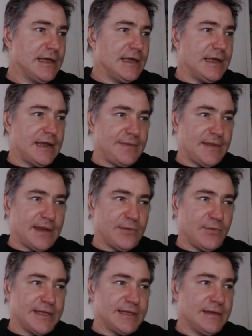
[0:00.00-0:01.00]
and then
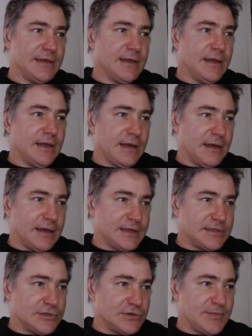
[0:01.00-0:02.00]
we
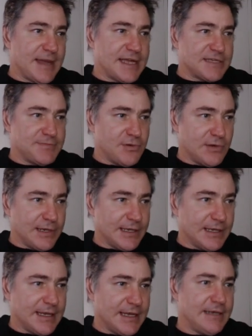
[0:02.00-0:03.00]
do max pooling
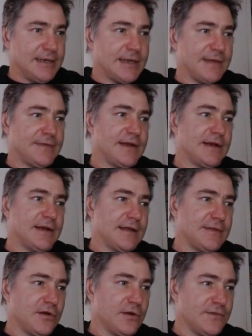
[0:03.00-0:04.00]
again, and then
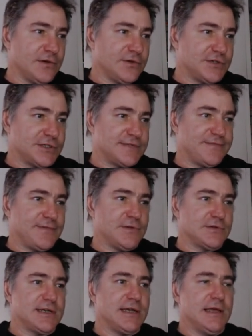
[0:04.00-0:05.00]
another convolutions
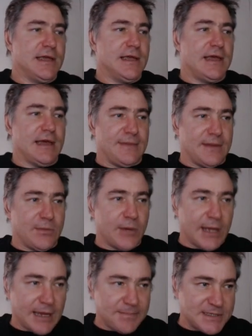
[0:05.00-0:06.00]
filter, and then we
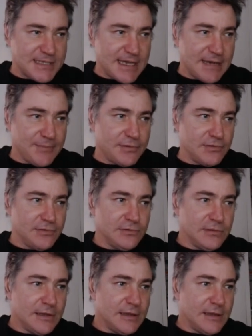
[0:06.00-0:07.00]
upsample